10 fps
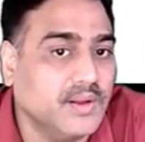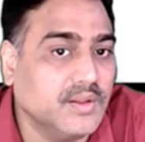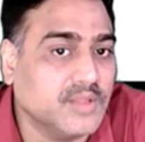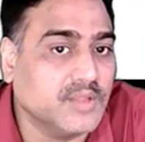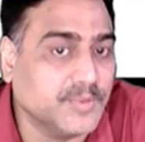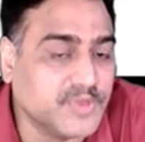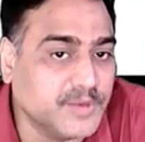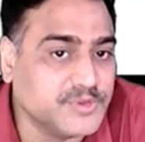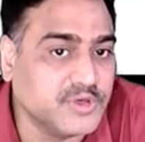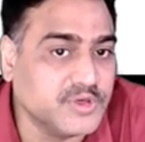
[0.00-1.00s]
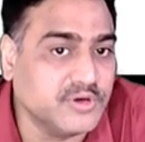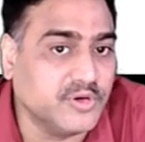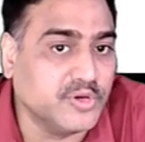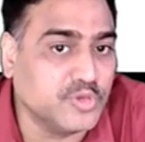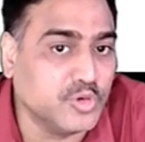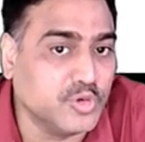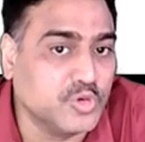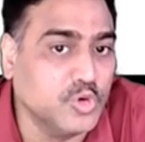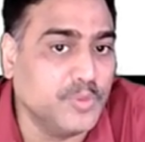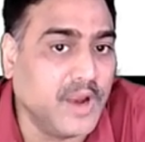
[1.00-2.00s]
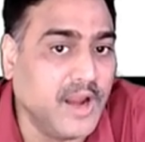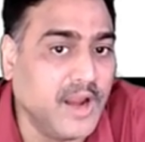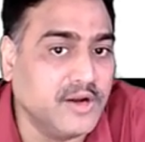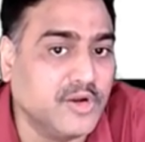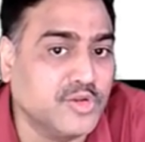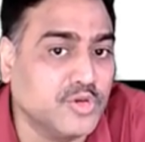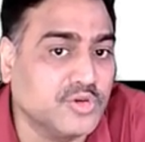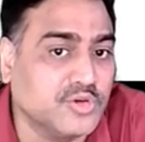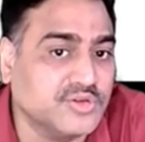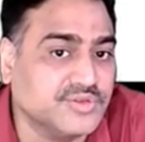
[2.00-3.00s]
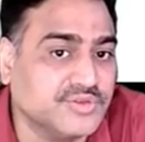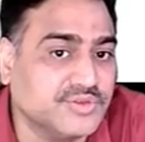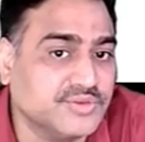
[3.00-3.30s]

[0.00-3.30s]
Subscription, resource group and resources.